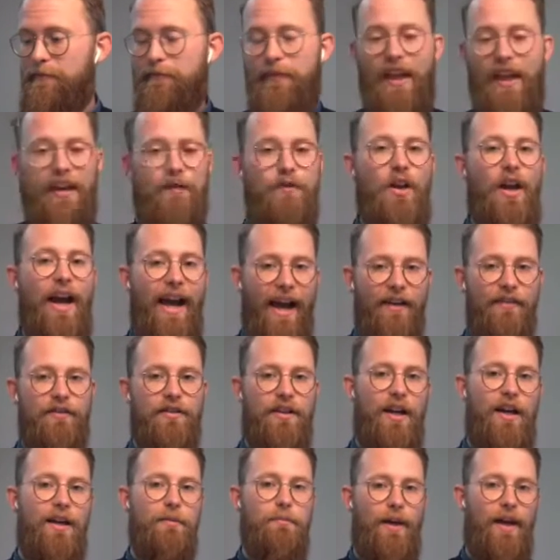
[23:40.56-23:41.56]
If you have an
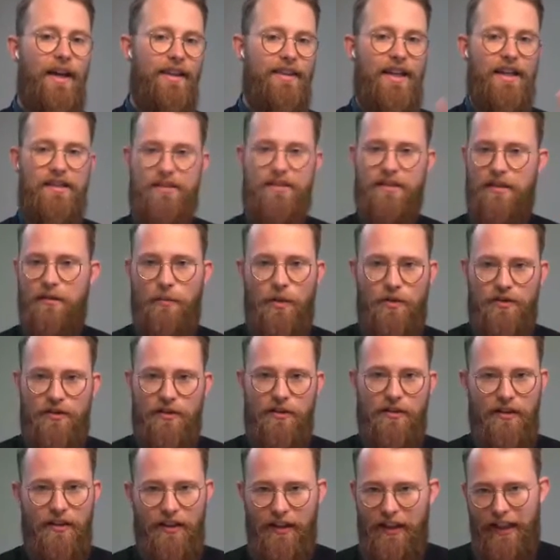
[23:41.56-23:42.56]
iPad, that's the most
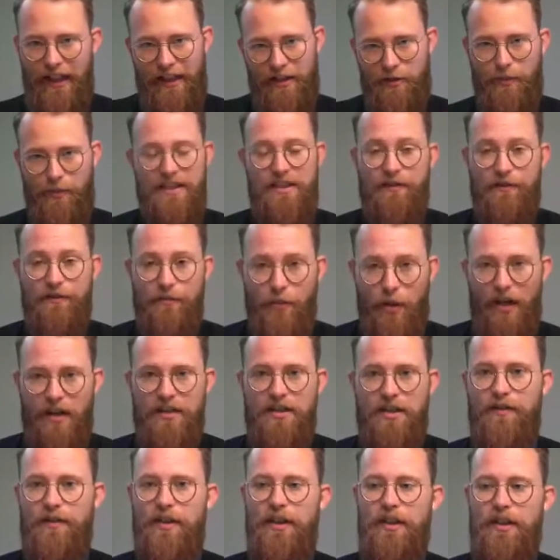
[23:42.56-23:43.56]
expensive part
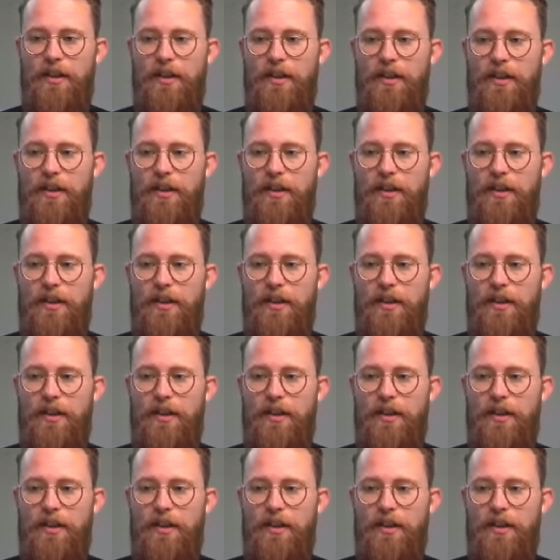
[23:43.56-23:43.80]
of it.